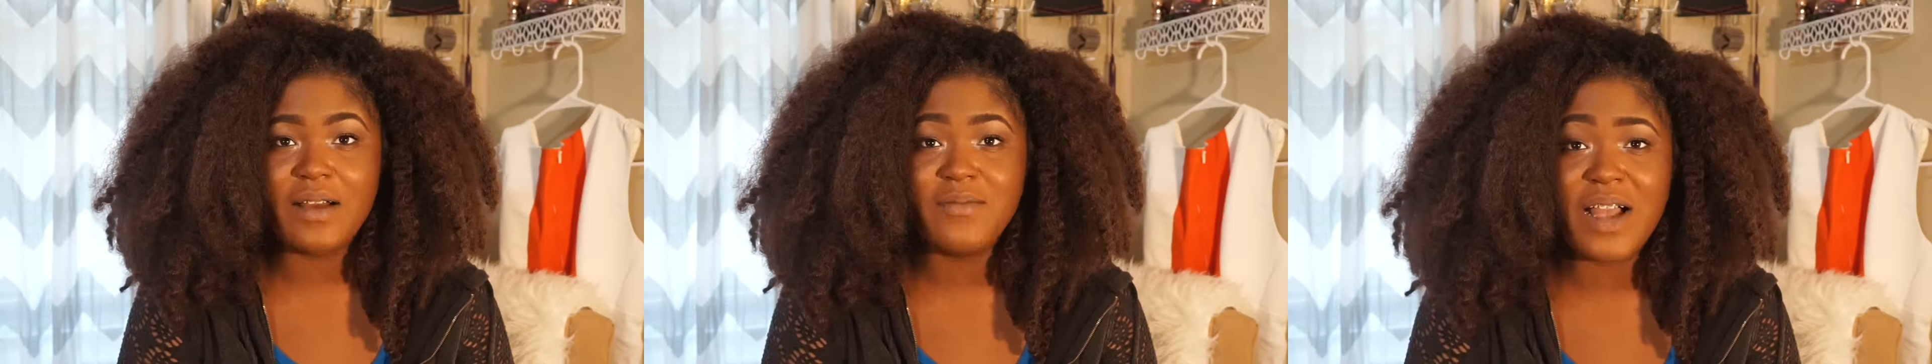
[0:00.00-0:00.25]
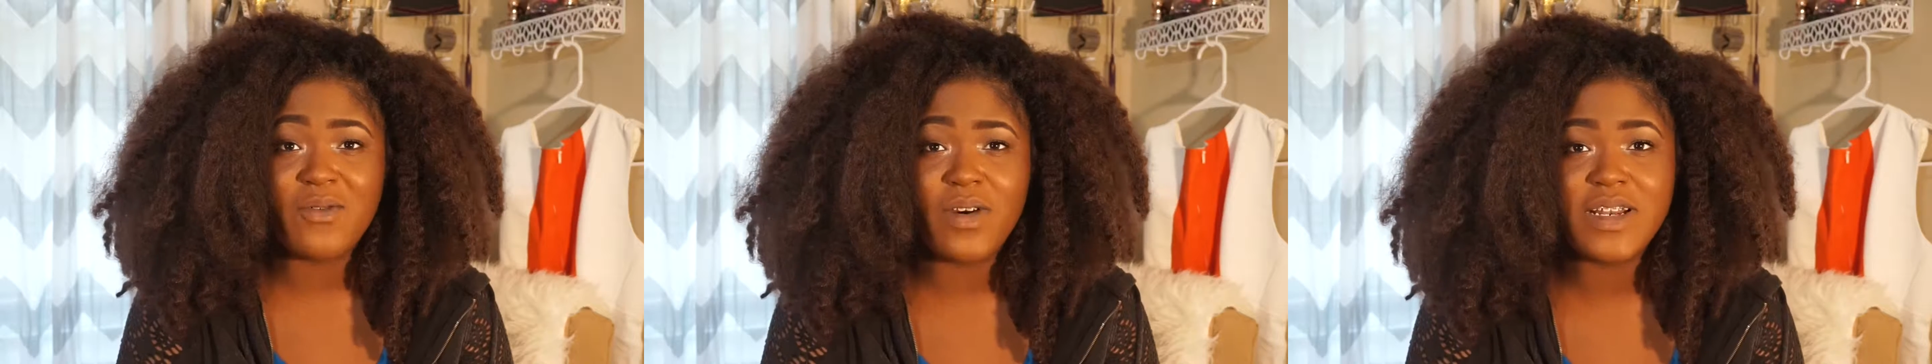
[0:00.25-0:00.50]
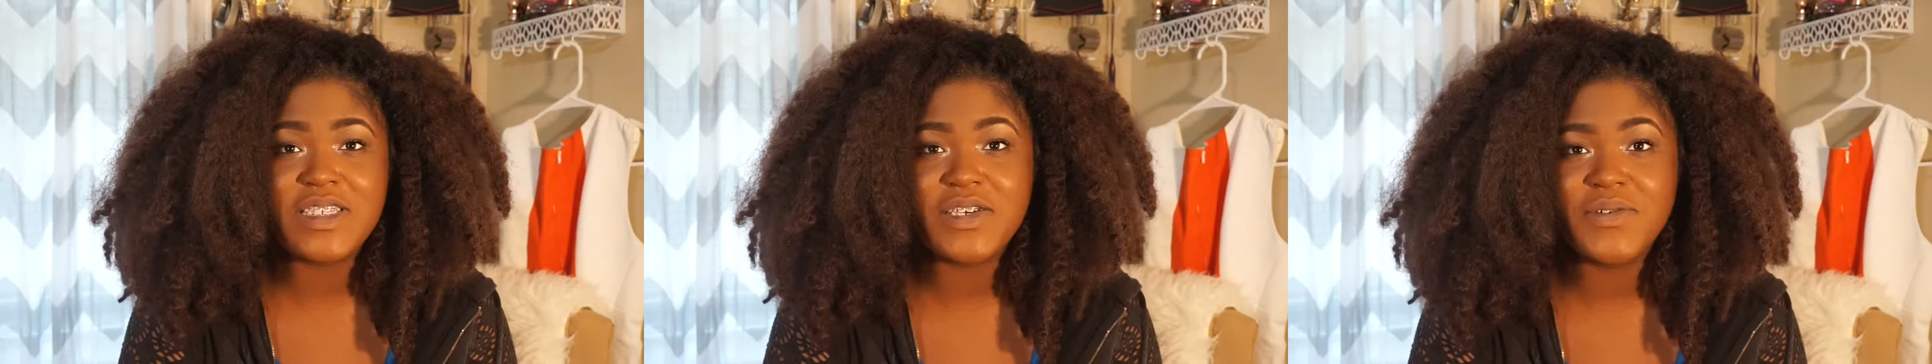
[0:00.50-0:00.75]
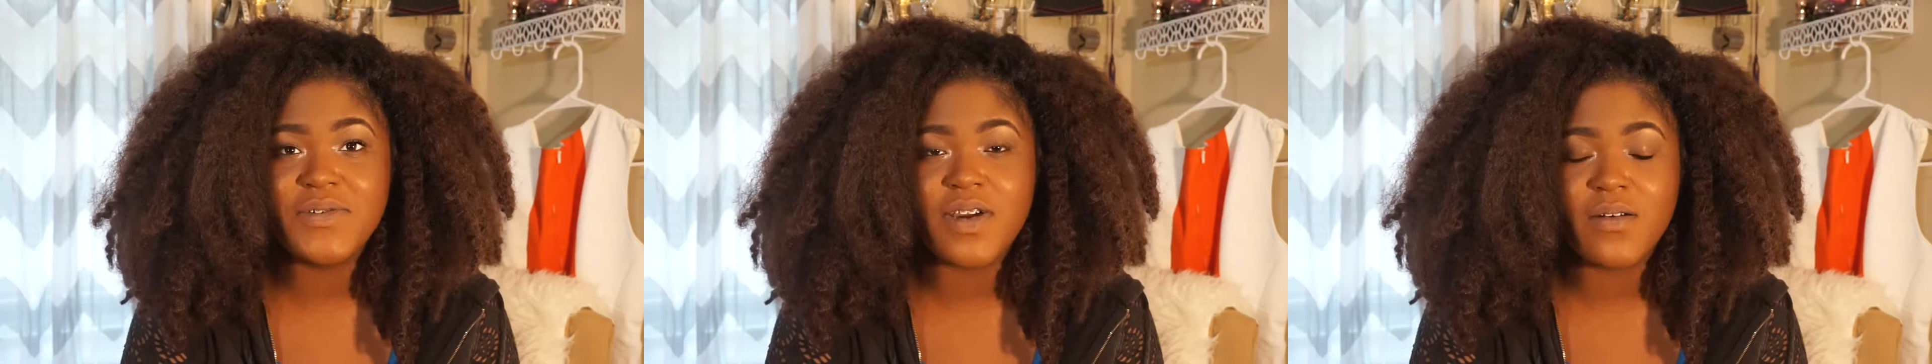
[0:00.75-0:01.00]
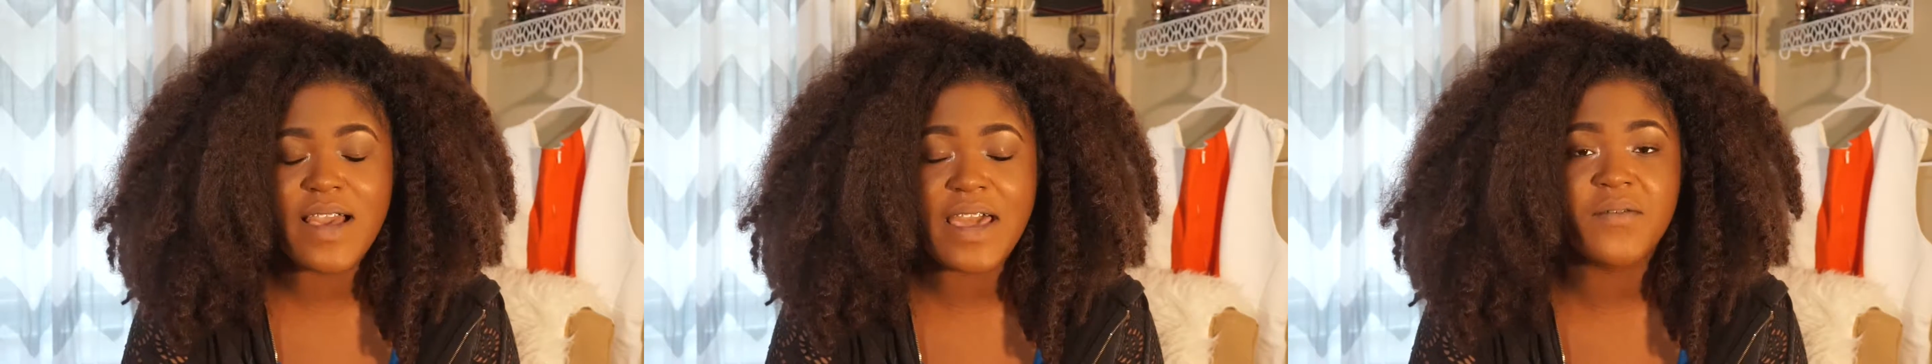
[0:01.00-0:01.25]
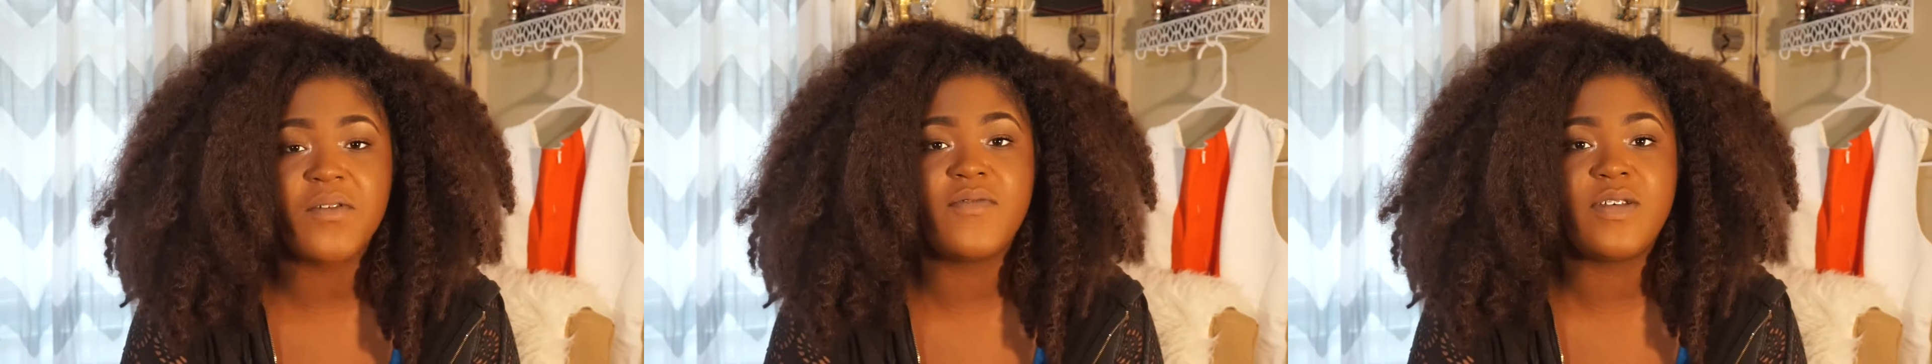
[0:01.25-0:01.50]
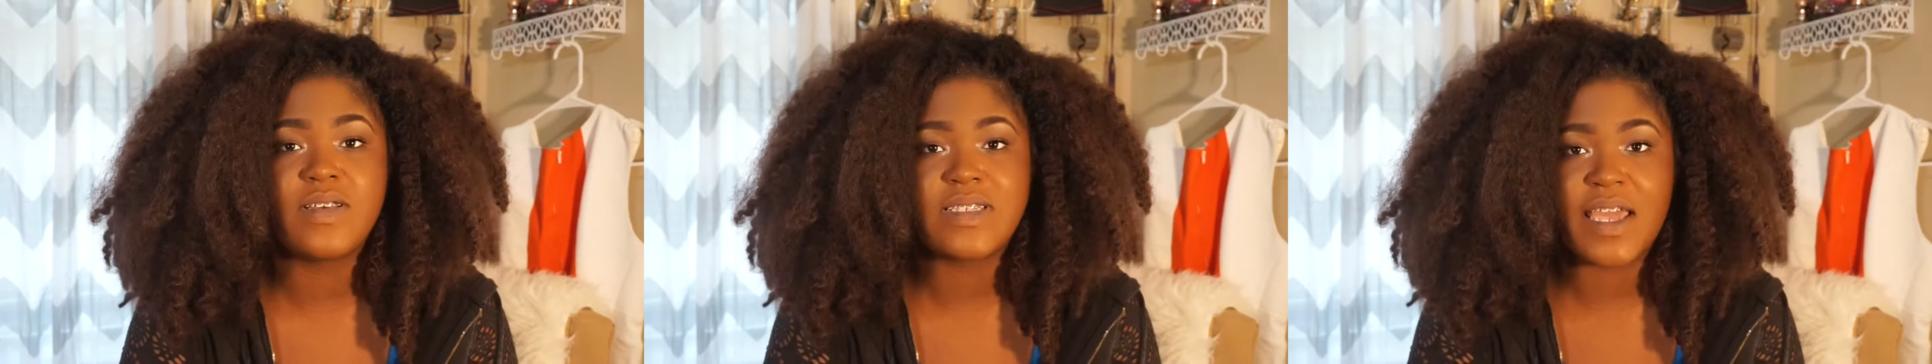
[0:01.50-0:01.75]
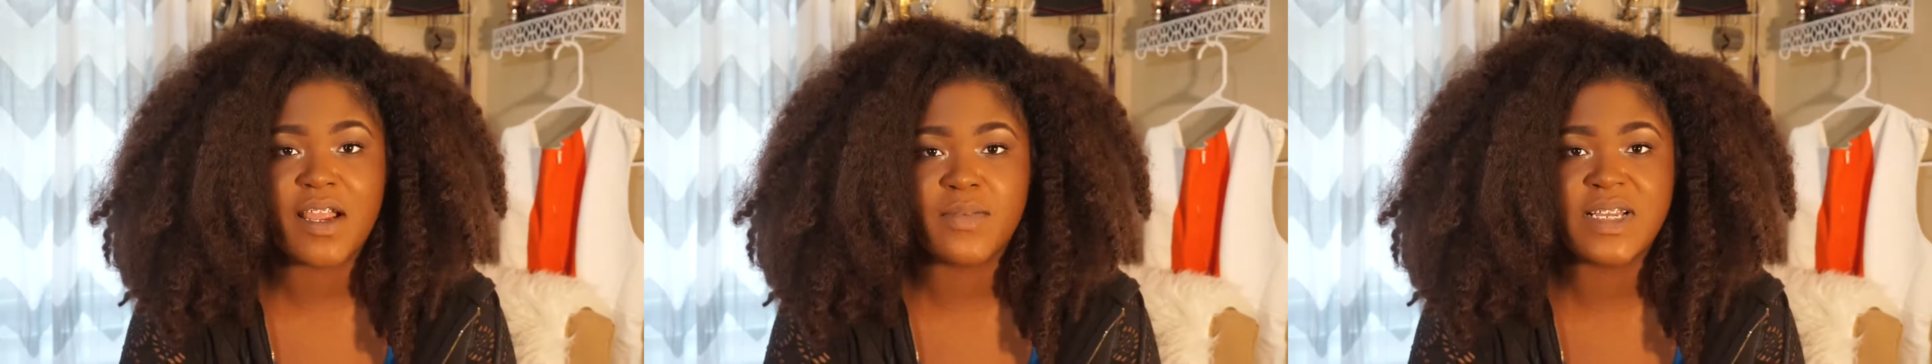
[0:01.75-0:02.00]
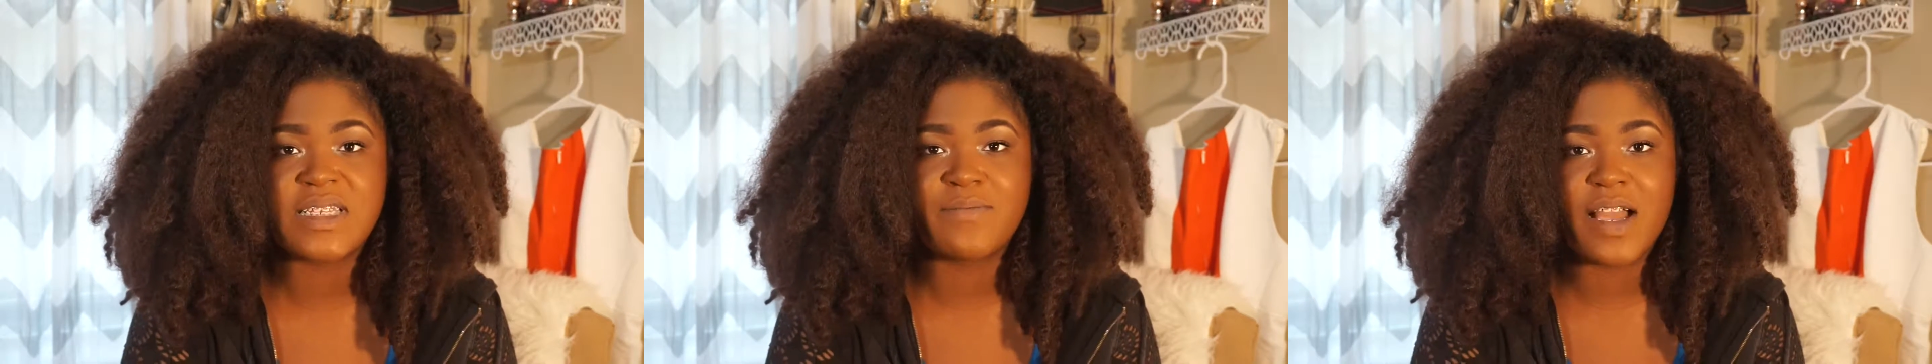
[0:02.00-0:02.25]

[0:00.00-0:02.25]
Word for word: Um, I wanted to go ahead and review this hair because